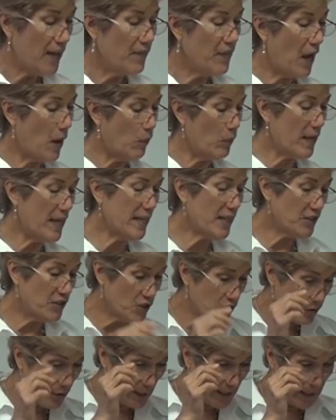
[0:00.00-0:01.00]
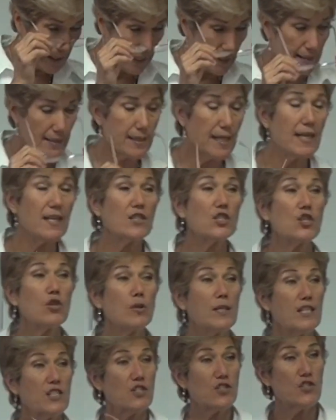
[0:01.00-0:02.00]
that we can do to things is
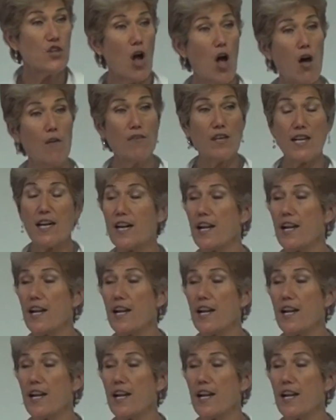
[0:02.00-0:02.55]
you can dissolve it.